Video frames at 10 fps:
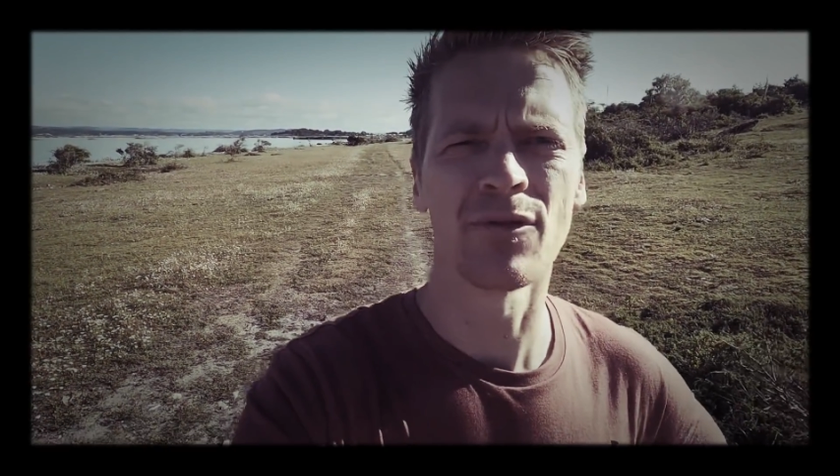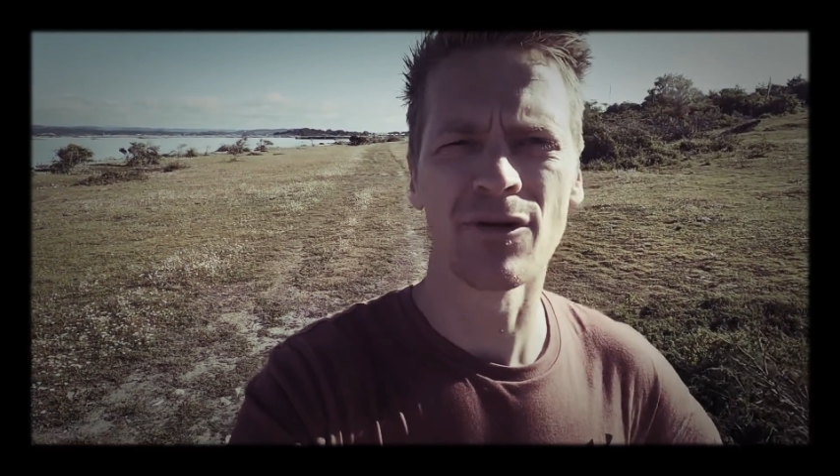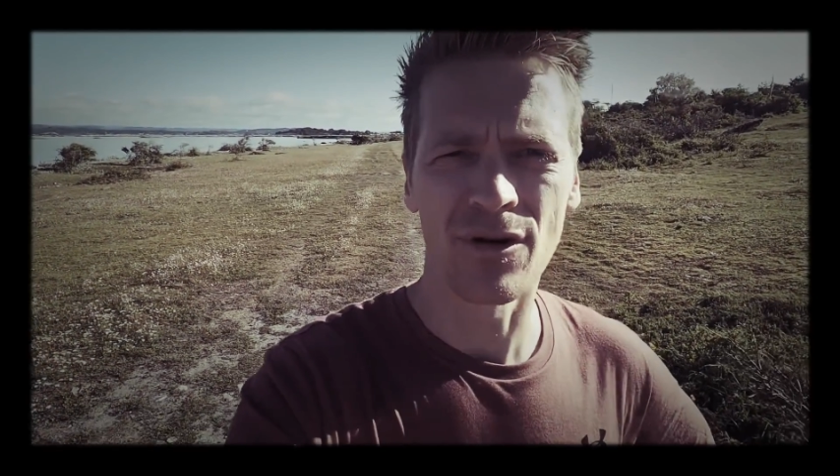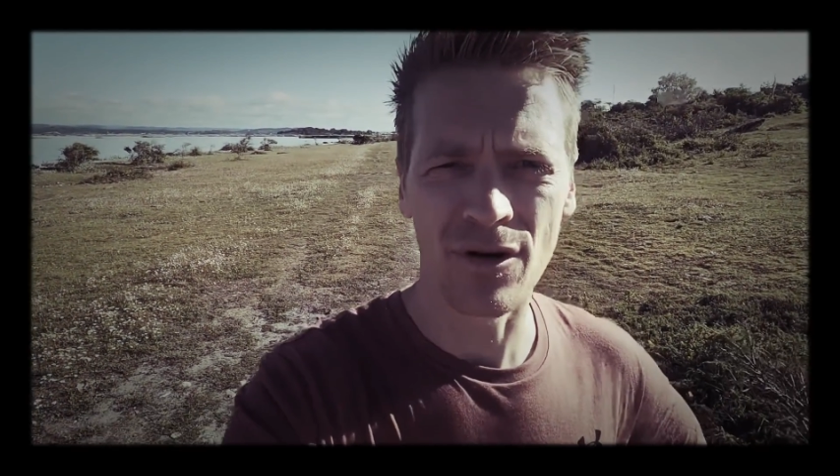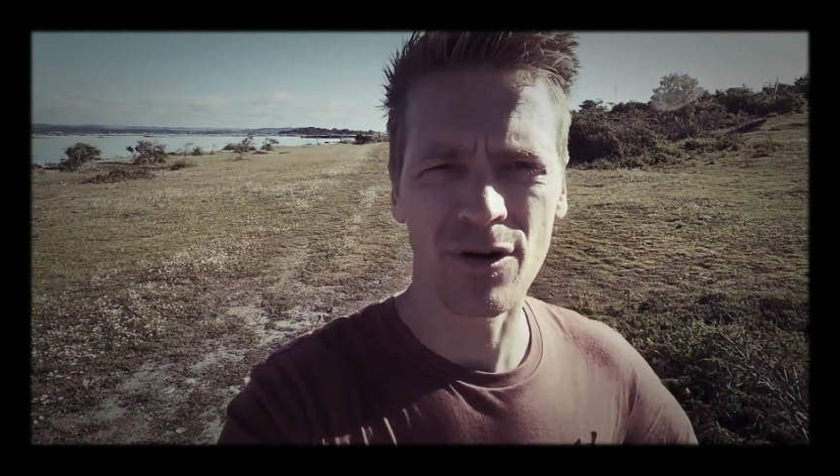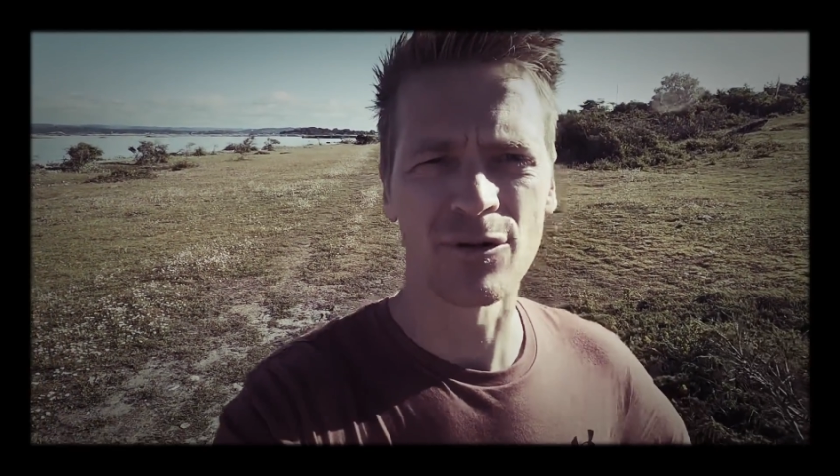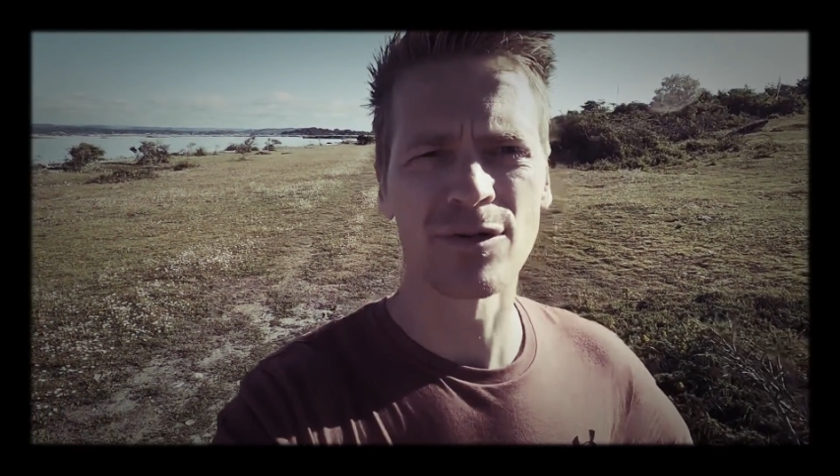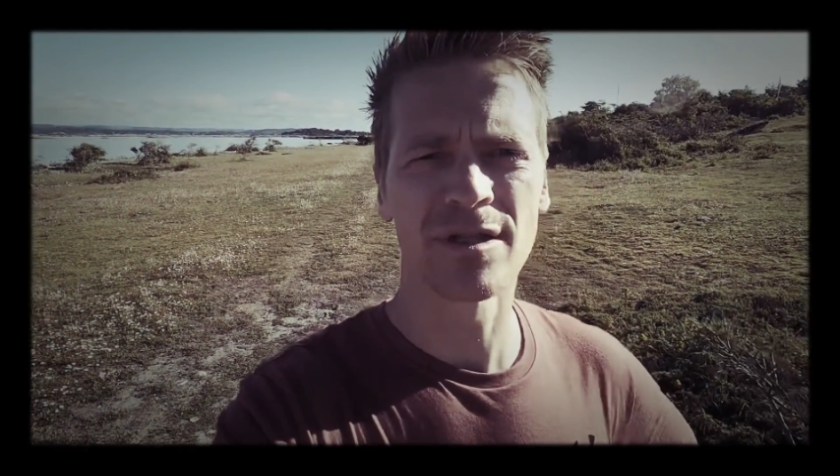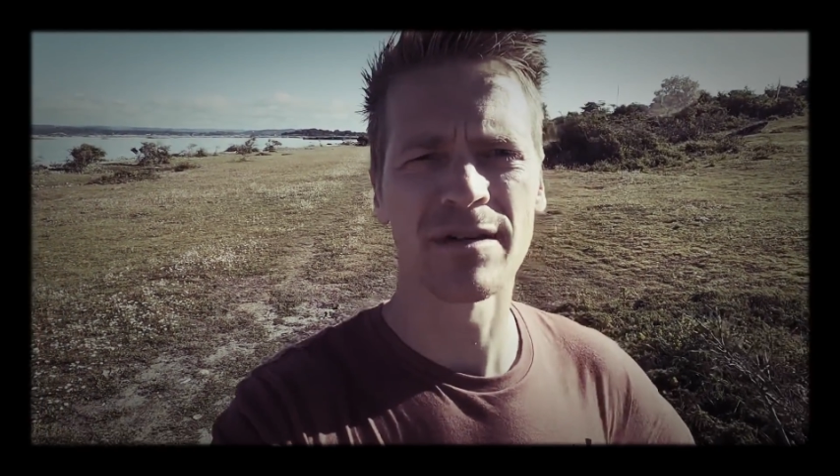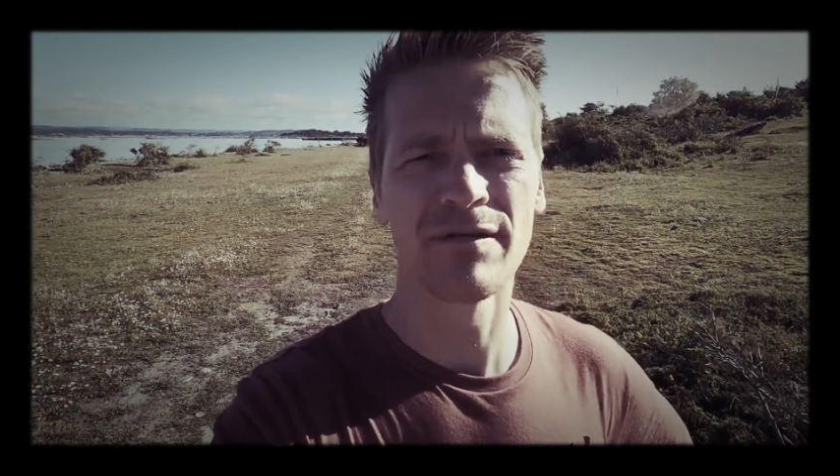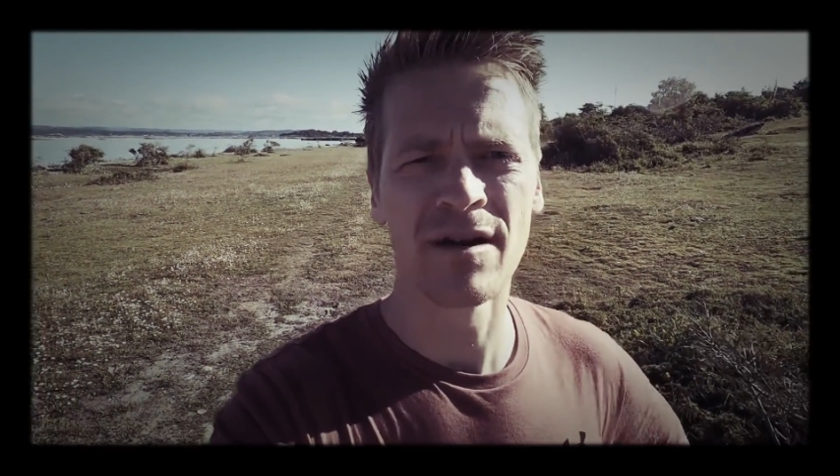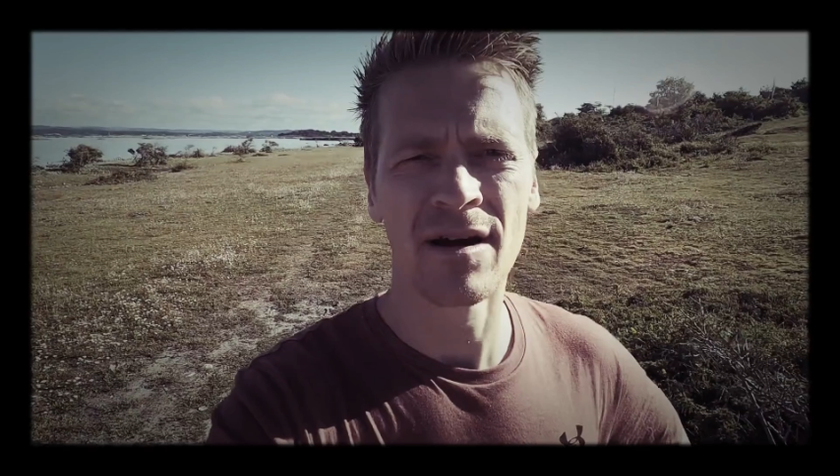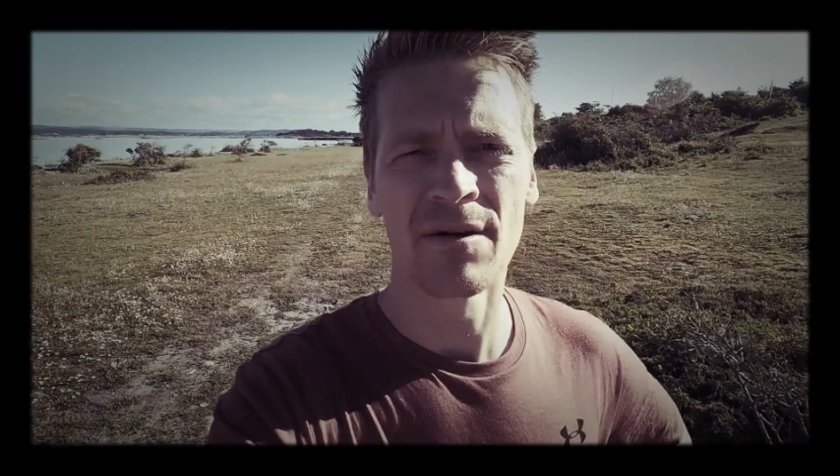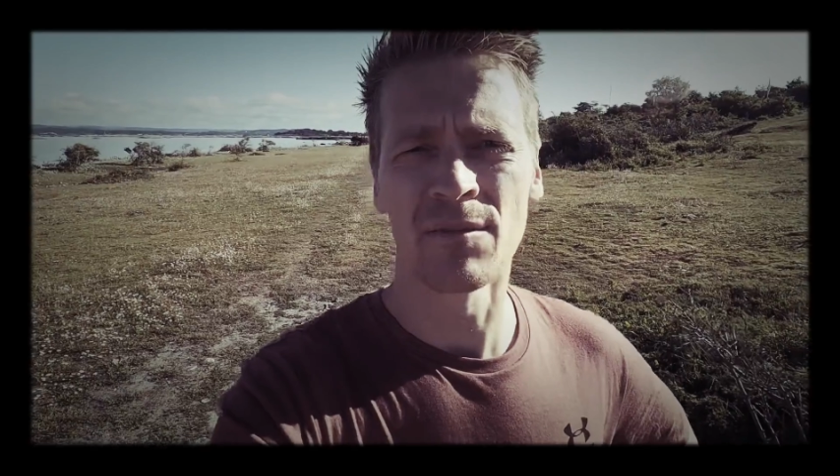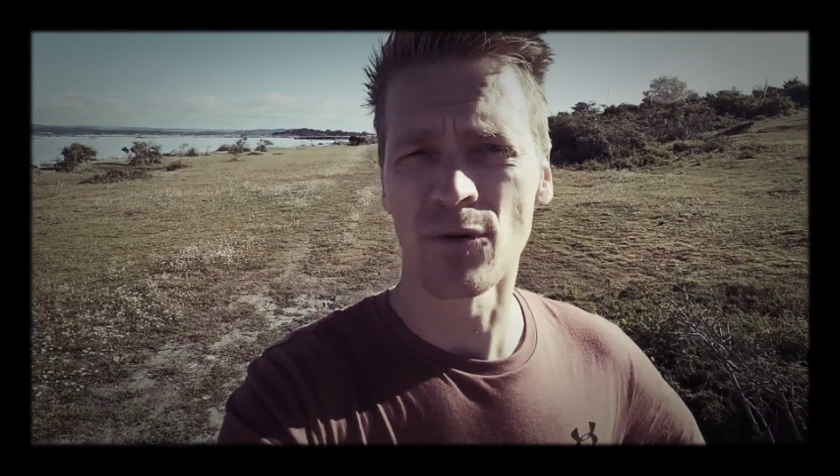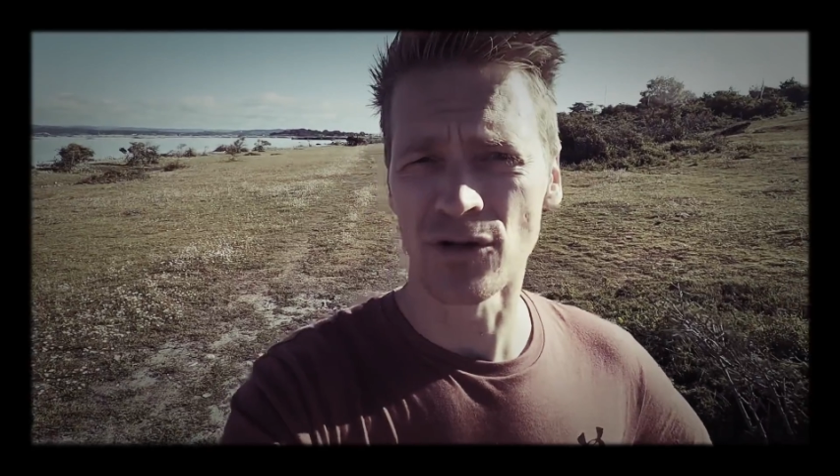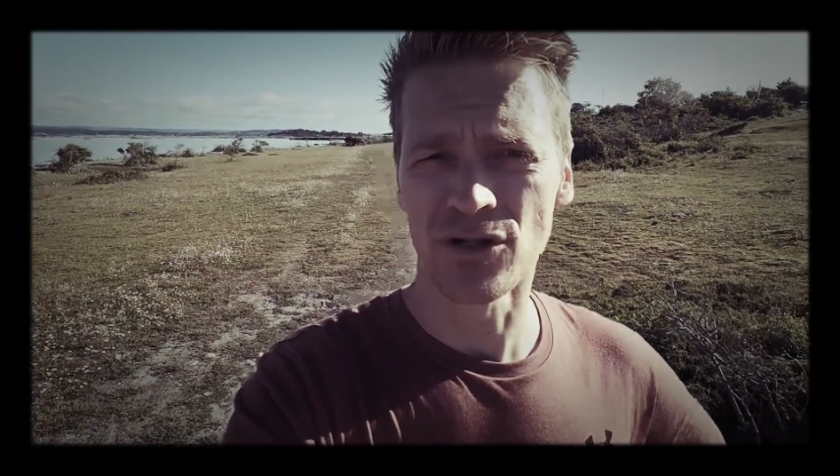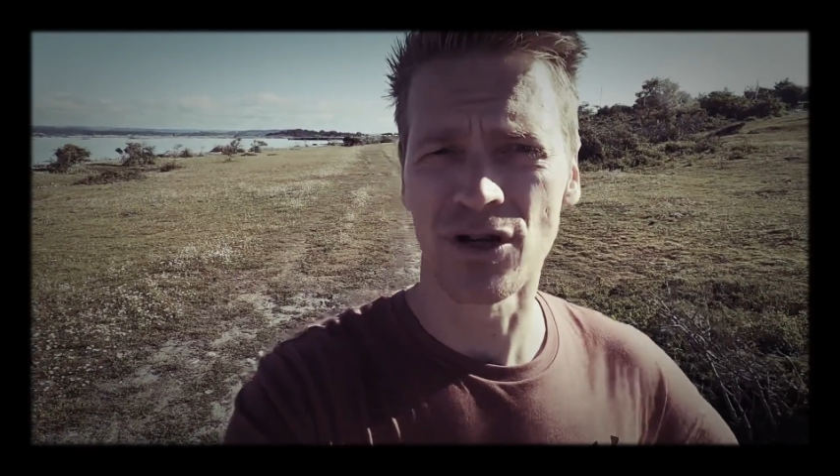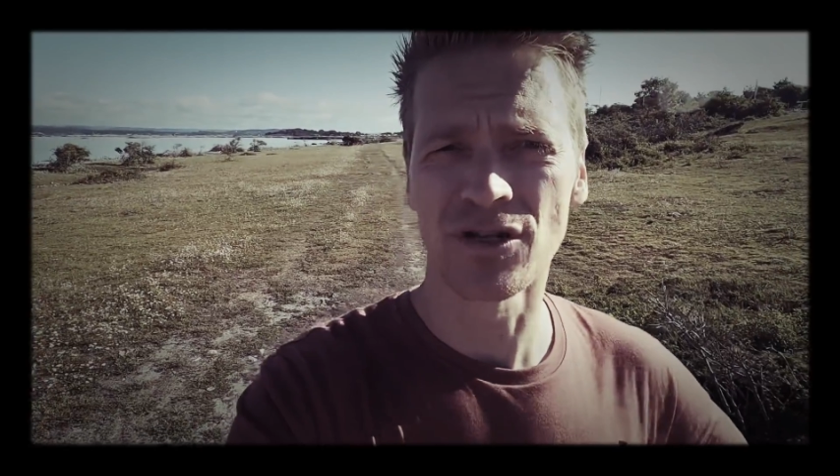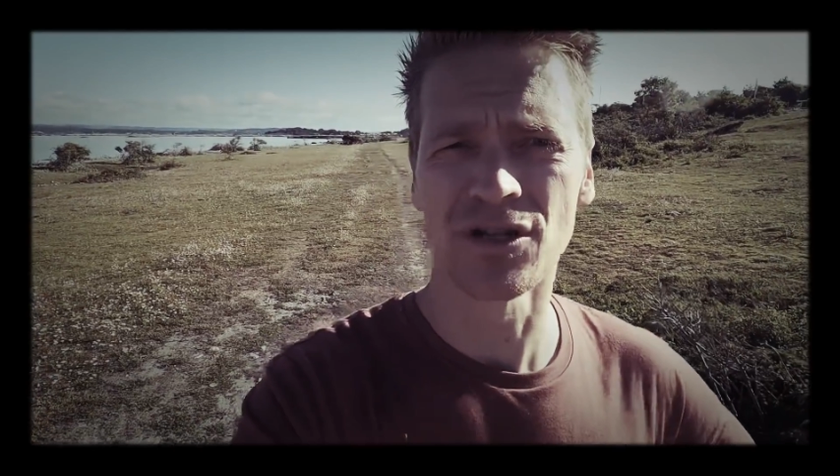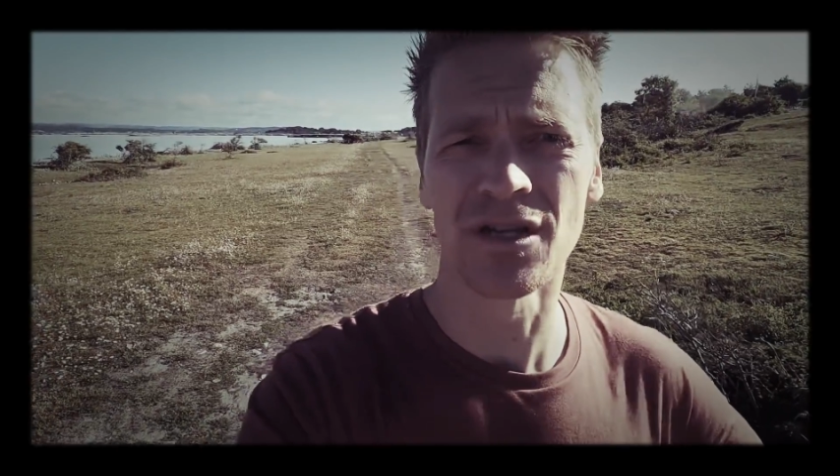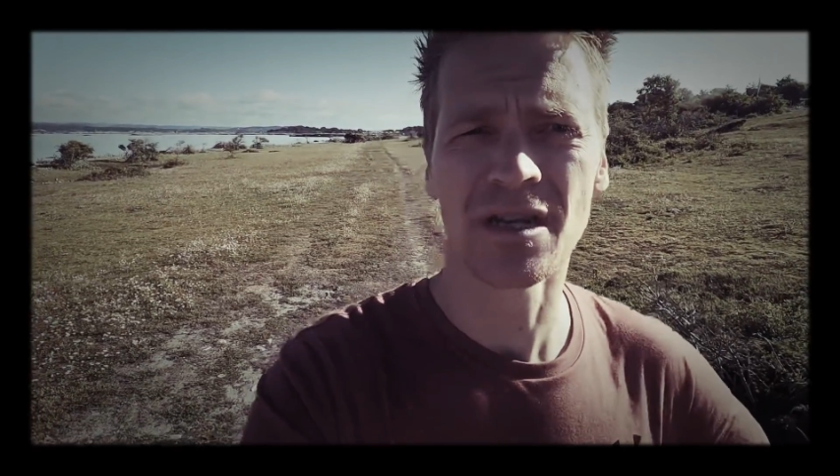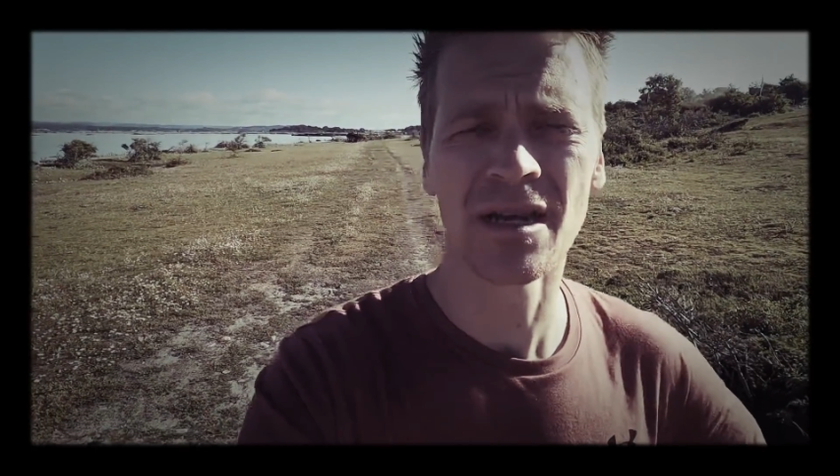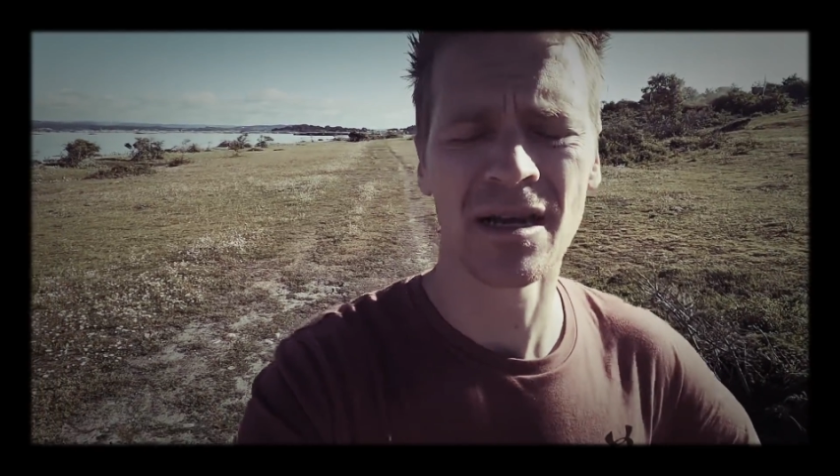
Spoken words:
conclusive, more judging,